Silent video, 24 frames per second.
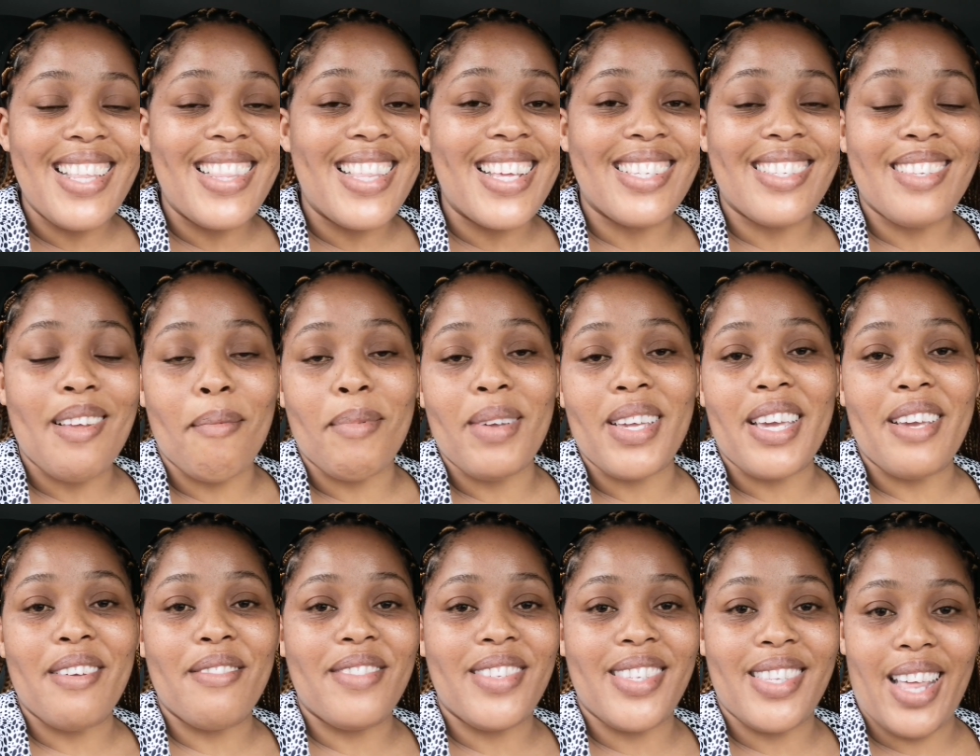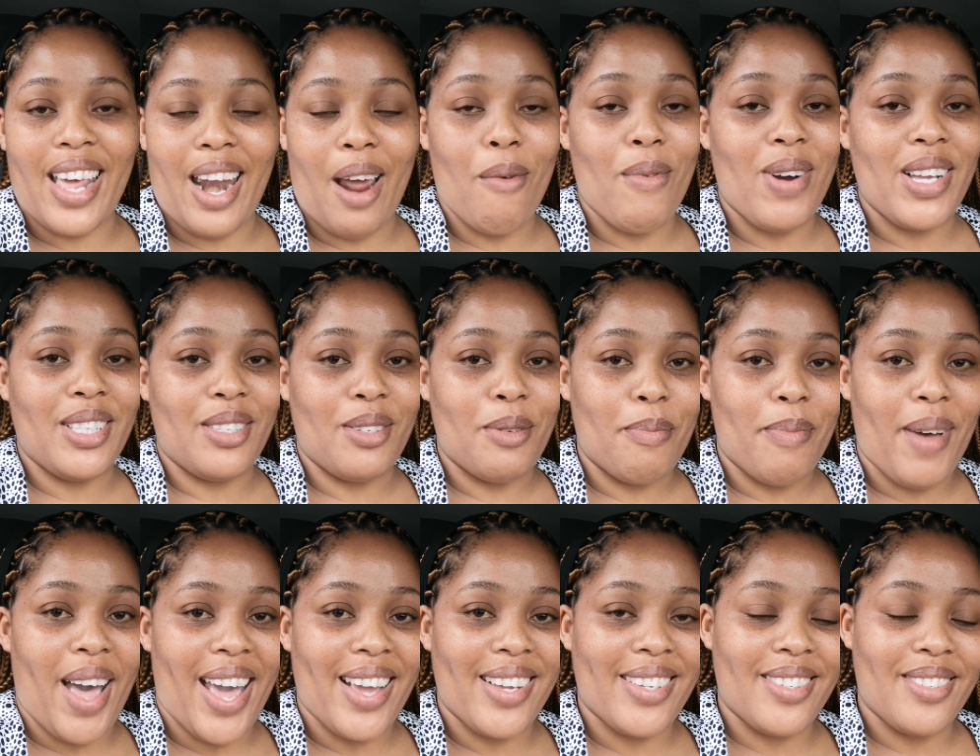there's some gifts that I want to
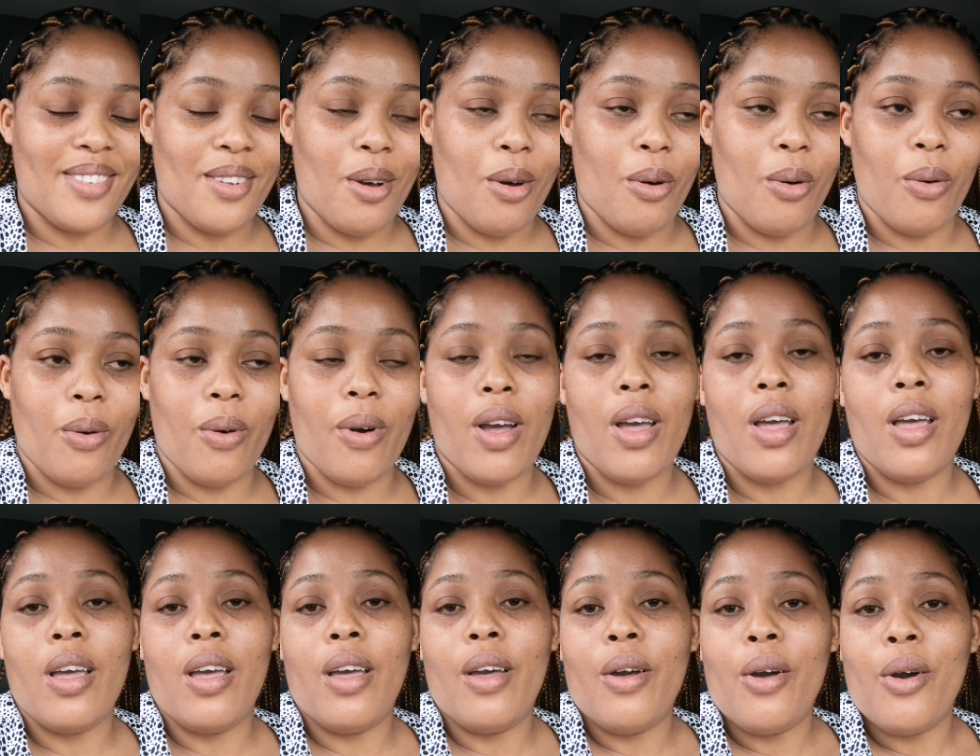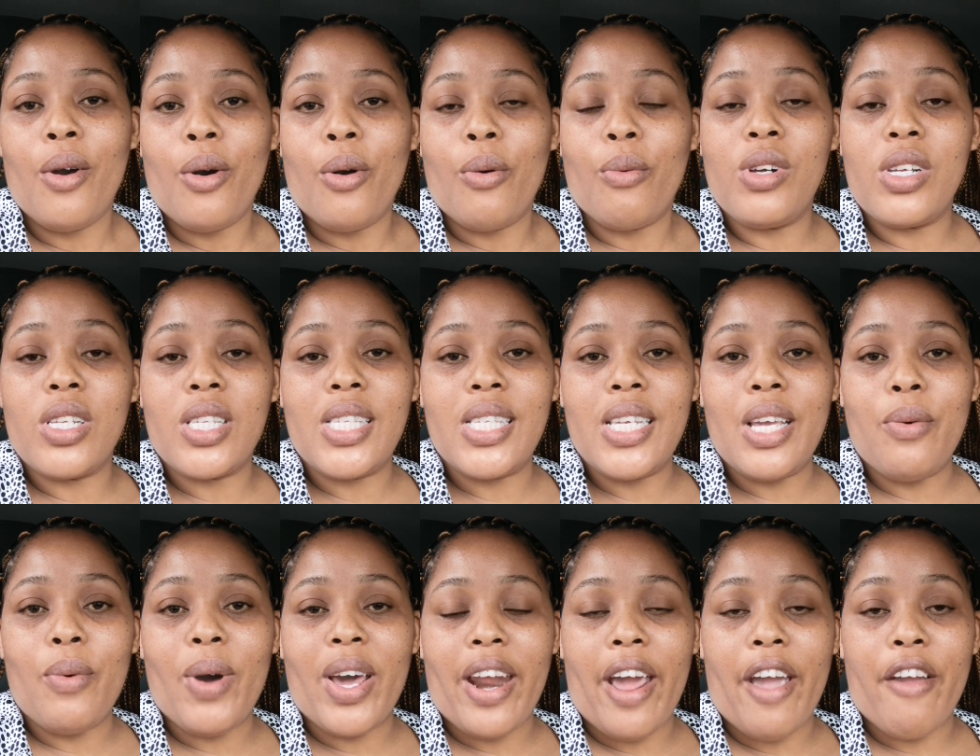buy, so we'll
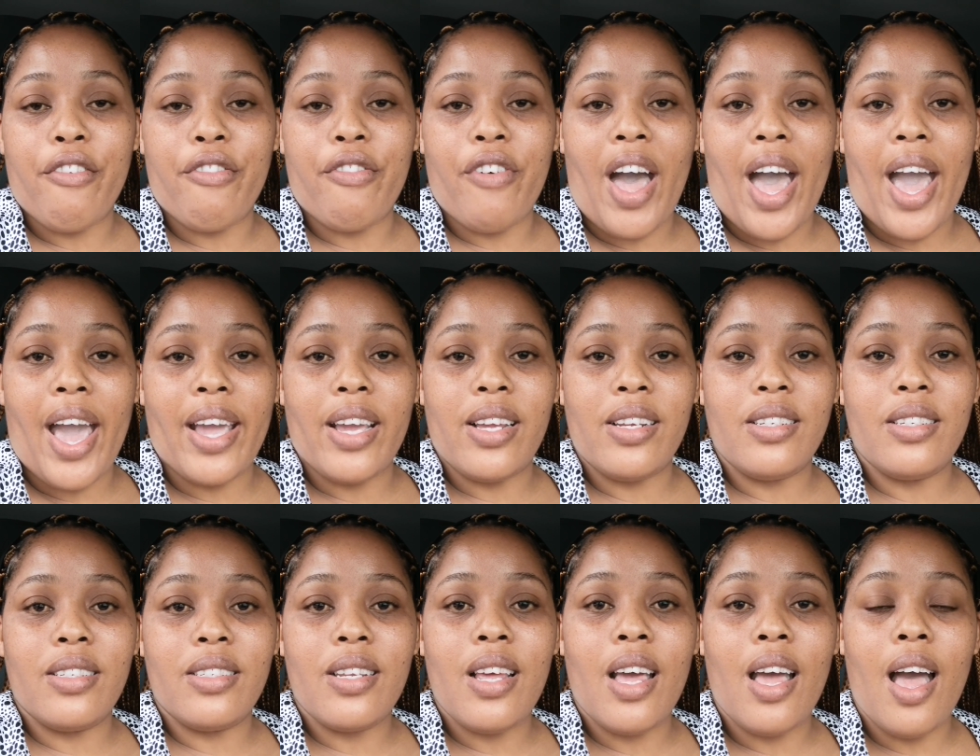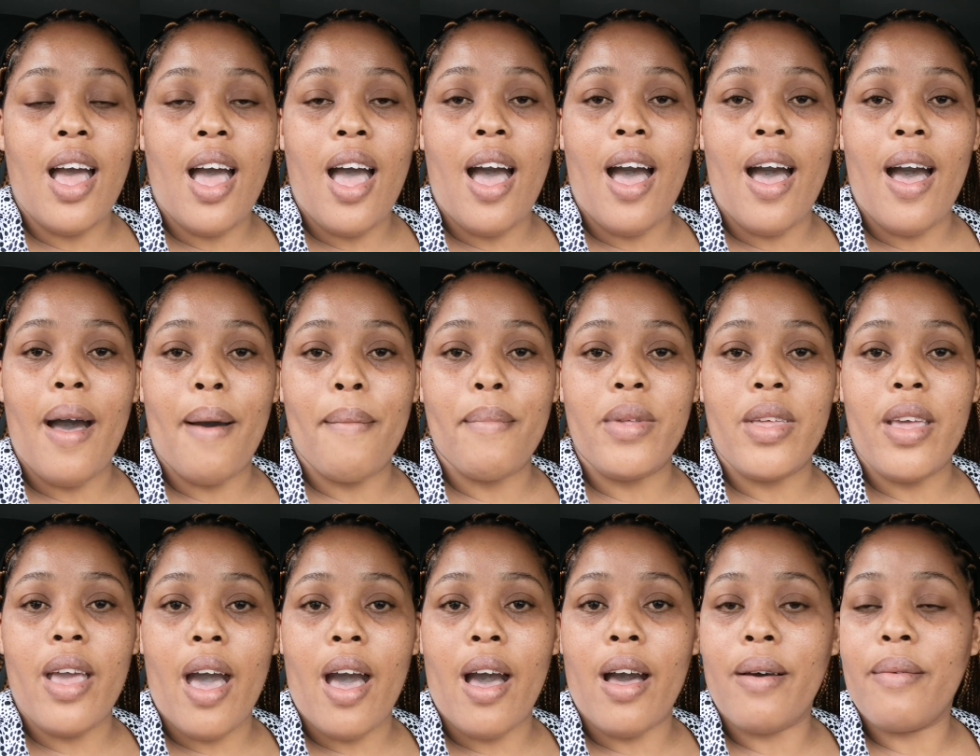see what I find.
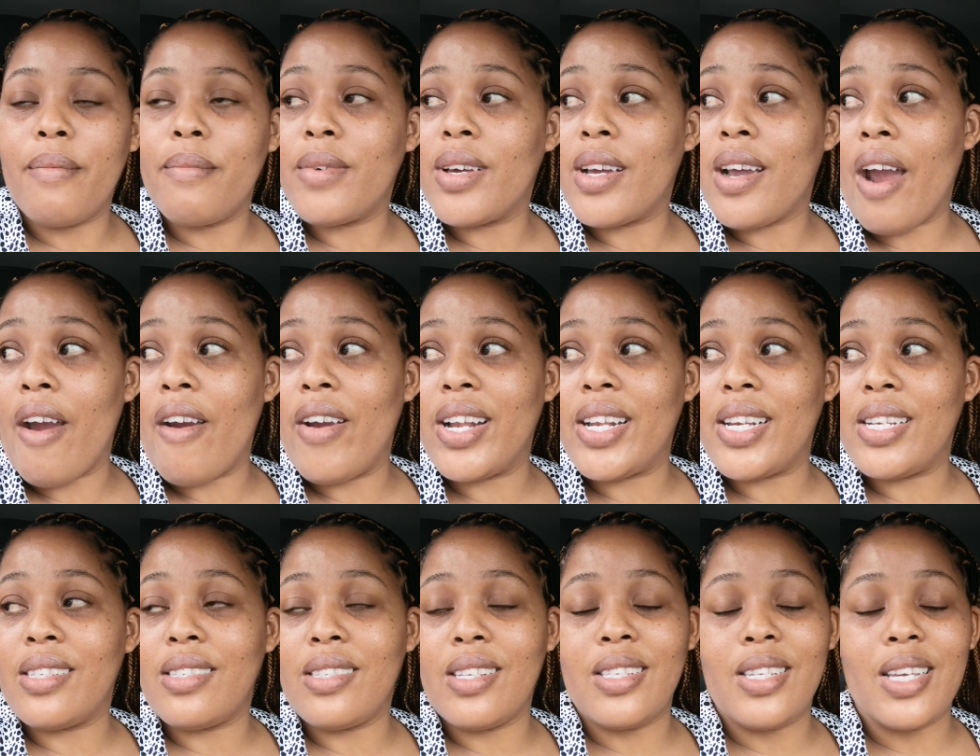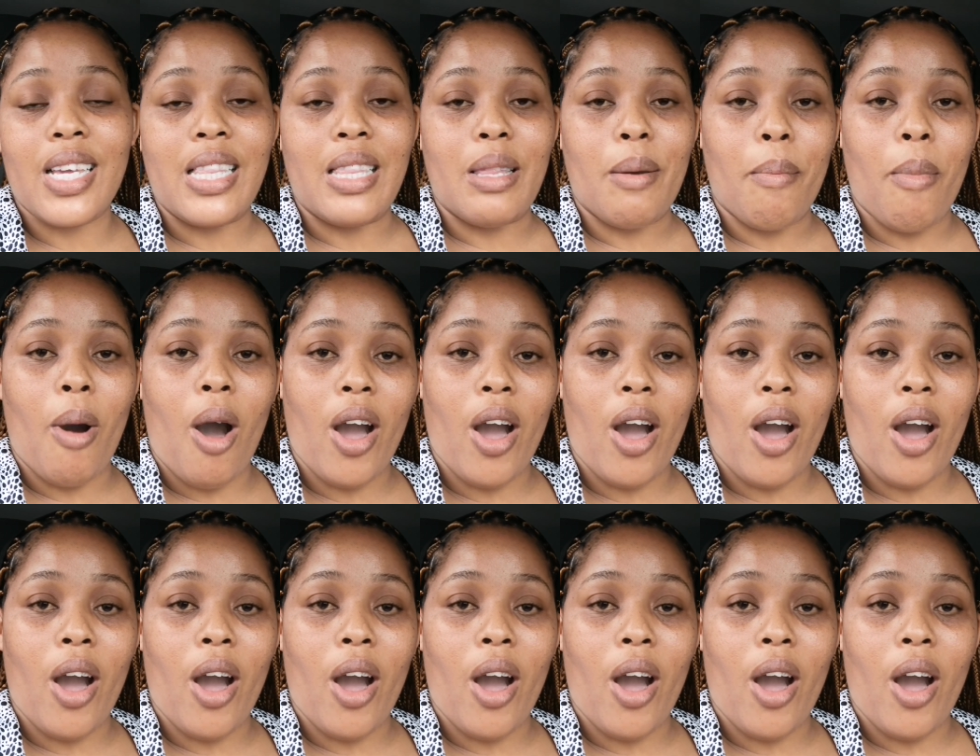Yeah, currently sitting in the